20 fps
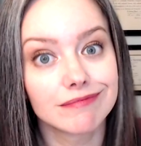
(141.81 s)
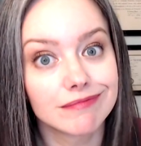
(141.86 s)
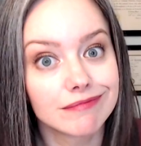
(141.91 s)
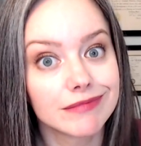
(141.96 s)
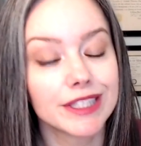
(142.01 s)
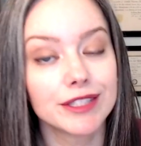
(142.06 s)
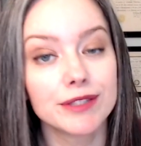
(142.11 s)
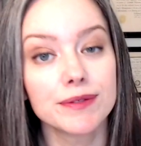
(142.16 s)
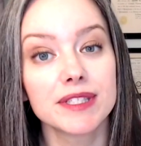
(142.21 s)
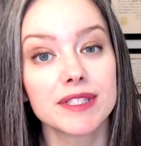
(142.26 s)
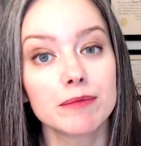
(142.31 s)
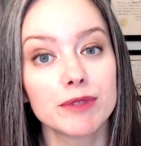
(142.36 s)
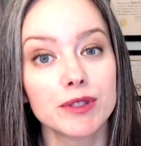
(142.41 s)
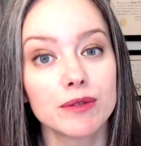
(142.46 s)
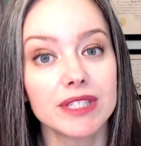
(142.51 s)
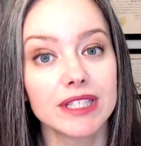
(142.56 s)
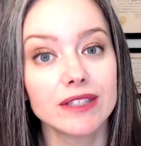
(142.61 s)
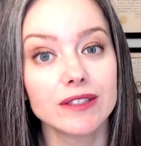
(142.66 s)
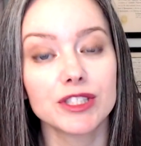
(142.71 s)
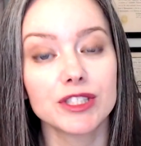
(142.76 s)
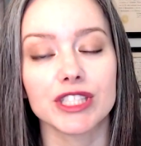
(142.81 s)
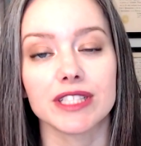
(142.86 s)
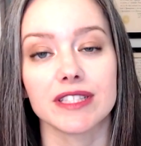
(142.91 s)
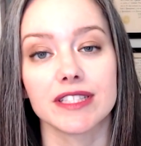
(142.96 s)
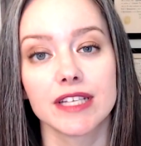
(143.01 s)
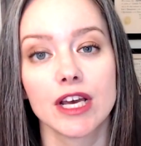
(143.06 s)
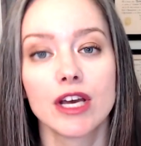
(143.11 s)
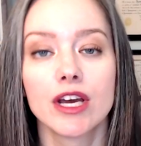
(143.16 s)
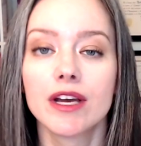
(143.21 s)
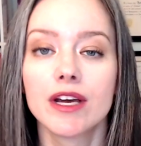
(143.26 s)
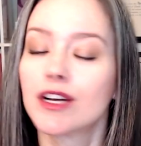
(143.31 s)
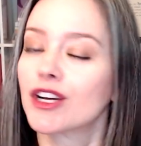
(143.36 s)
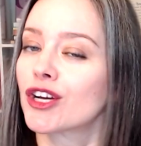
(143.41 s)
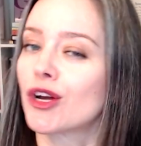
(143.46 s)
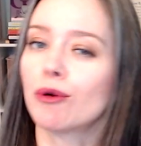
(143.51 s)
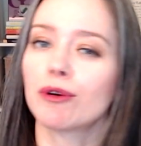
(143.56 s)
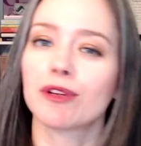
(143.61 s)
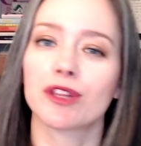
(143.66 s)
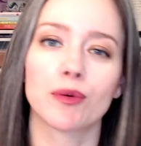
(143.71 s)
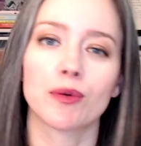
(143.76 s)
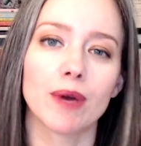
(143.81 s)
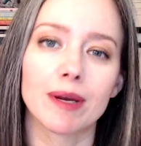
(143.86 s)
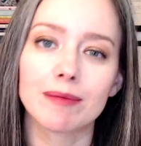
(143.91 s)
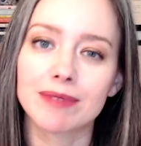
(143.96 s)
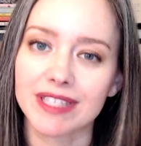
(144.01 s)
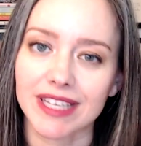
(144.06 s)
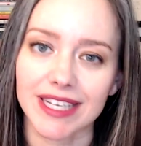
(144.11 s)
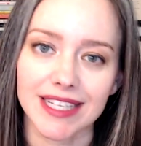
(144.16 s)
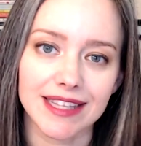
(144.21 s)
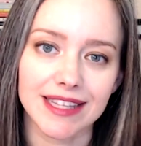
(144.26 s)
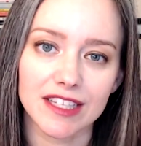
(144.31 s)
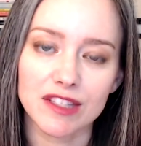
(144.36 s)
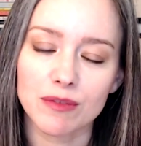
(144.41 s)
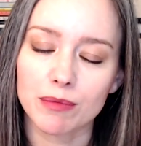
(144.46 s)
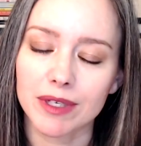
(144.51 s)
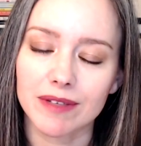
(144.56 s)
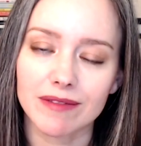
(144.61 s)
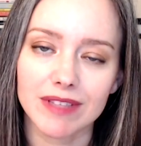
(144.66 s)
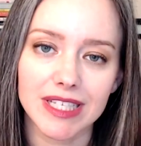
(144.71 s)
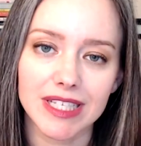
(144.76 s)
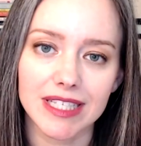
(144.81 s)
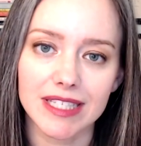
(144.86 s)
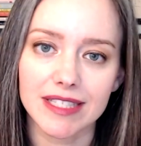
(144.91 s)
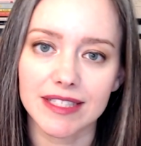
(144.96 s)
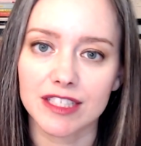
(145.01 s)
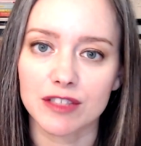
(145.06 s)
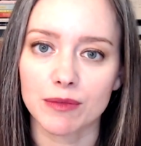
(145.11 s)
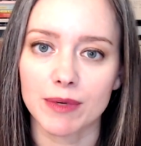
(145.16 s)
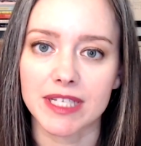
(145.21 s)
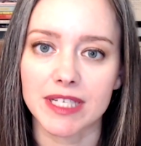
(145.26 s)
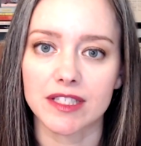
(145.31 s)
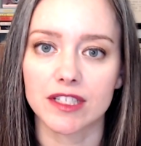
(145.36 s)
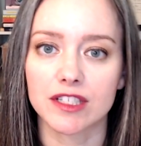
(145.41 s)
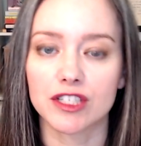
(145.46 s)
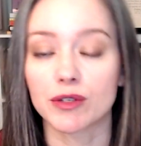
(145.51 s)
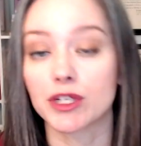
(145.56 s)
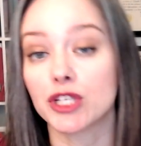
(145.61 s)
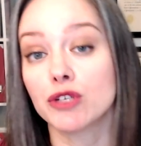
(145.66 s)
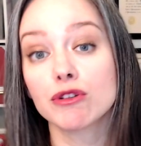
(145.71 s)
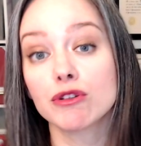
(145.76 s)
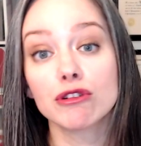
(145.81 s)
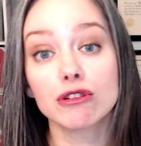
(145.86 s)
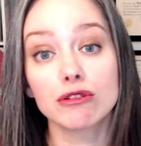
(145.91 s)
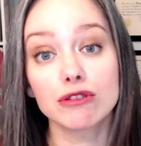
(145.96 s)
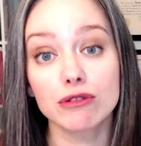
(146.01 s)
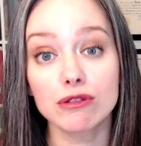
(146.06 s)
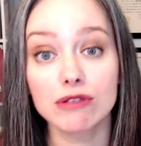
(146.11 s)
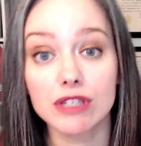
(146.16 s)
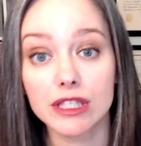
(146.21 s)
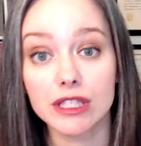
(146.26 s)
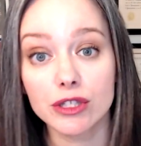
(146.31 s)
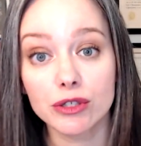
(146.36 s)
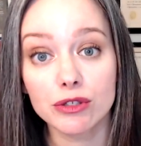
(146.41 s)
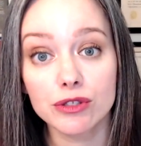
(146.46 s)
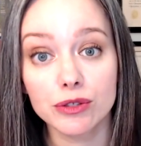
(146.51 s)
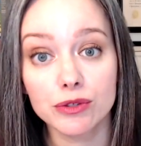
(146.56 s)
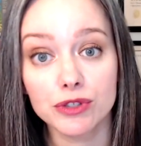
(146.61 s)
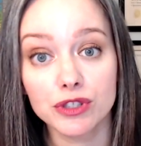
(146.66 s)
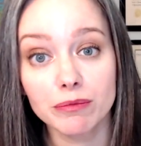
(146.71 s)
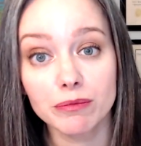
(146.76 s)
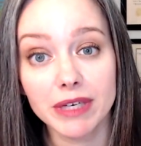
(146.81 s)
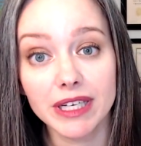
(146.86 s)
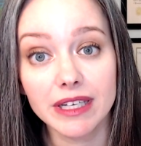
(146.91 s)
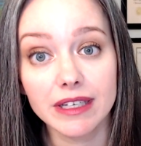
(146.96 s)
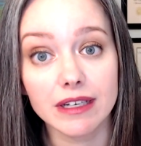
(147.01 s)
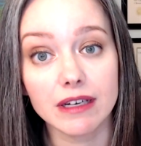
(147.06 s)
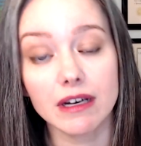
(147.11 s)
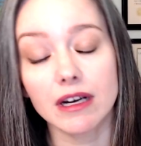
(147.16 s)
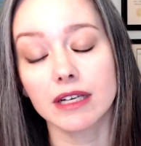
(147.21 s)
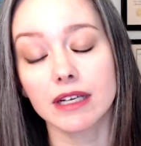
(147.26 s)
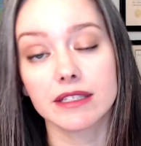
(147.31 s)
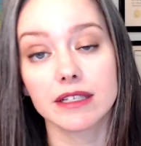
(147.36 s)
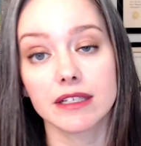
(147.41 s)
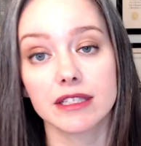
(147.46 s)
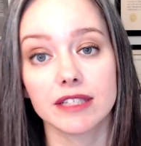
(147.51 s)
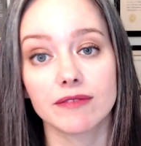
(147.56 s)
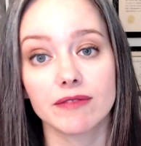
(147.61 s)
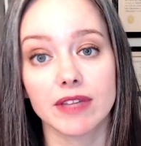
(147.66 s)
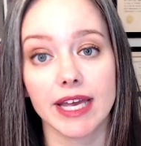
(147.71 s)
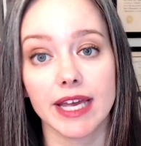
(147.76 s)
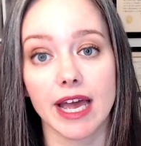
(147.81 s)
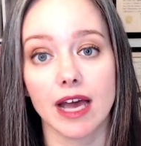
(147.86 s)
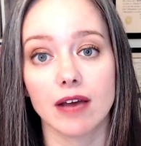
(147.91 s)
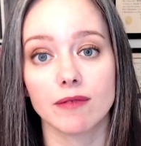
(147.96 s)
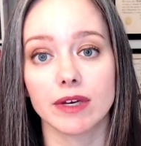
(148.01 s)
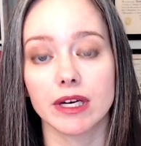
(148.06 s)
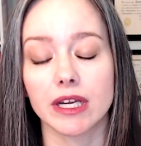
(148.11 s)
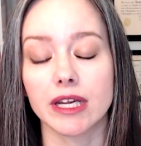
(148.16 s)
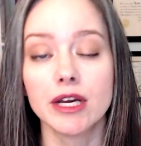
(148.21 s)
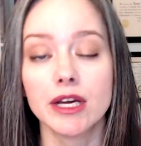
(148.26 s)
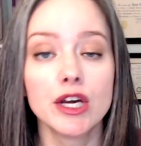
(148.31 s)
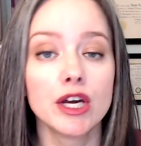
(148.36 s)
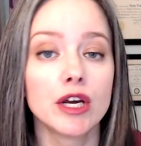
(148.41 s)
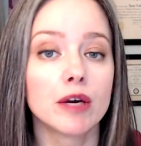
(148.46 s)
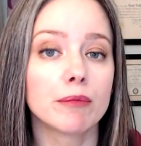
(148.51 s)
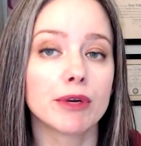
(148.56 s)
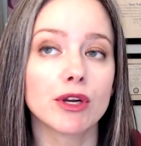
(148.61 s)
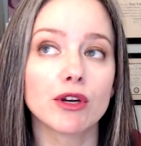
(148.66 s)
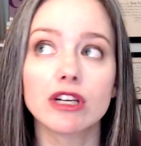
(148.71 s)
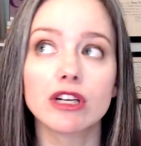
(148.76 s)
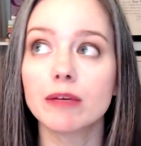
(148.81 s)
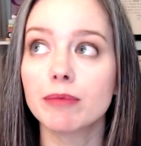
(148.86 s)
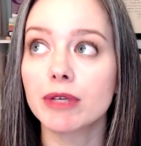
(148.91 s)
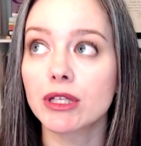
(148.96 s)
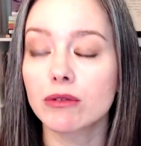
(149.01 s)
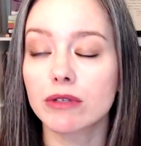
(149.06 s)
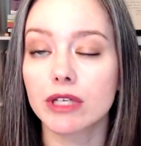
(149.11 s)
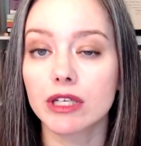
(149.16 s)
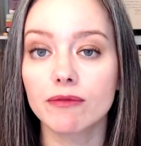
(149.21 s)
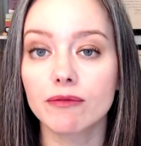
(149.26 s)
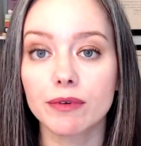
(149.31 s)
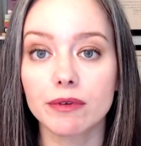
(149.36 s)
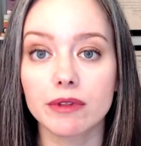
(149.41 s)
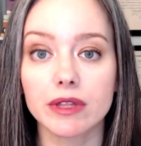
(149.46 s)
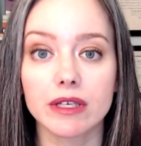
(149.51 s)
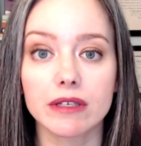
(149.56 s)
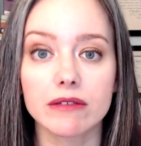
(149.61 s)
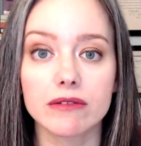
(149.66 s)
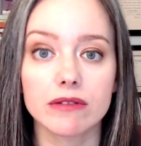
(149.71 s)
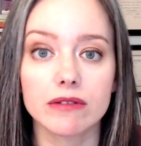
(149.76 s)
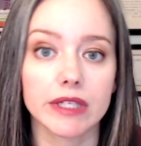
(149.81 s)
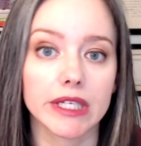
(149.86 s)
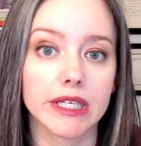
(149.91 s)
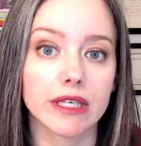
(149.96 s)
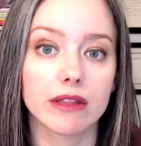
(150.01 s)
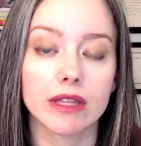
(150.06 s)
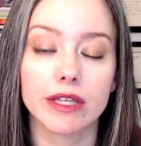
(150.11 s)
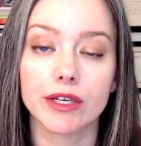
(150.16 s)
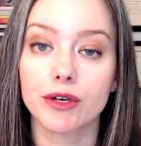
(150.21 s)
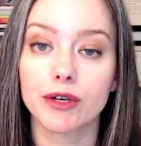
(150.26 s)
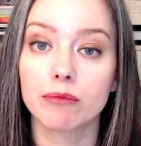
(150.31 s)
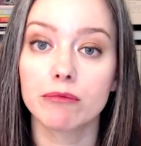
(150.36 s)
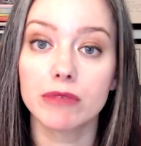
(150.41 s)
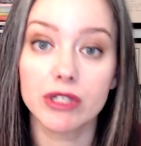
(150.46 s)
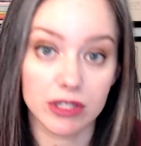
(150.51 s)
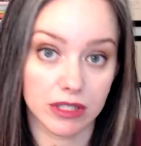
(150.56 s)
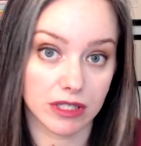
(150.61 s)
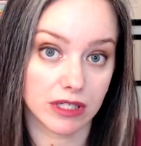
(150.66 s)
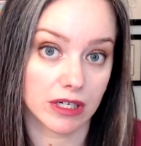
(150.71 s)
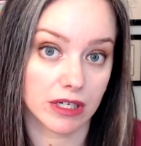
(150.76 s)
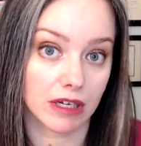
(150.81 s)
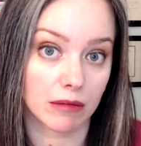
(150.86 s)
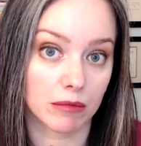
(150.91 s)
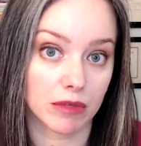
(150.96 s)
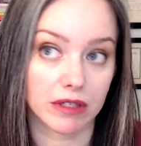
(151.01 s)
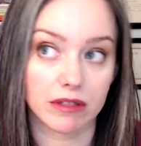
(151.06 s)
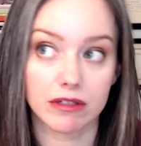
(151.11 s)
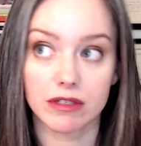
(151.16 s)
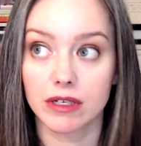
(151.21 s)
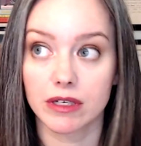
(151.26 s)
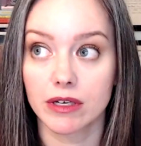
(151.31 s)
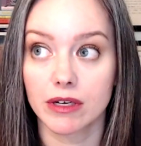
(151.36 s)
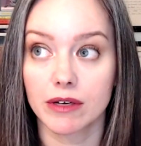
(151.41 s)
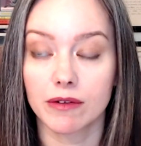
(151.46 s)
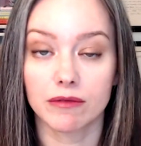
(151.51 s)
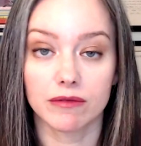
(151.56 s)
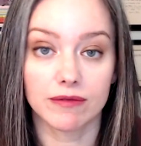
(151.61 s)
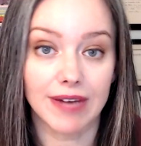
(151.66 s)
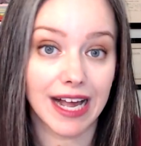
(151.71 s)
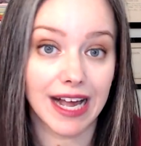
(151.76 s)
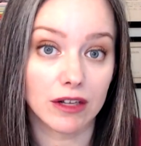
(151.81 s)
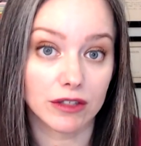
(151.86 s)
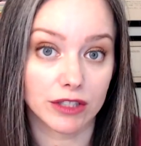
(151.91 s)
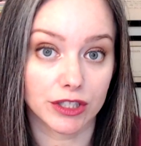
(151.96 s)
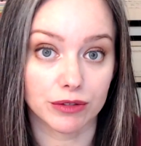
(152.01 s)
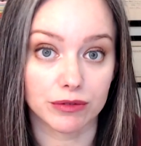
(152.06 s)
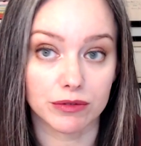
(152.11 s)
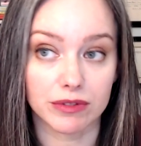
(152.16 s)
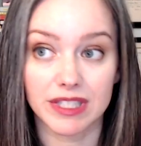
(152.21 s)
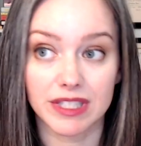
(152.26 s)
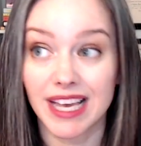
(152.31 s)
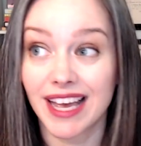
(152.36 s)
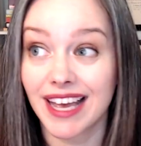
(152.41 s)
You do some due diligence. Go to their website. That's one of the easiest ways to do it. You can also look at their social media content if they have any, but you're going to be looking for things like their mission statement, values.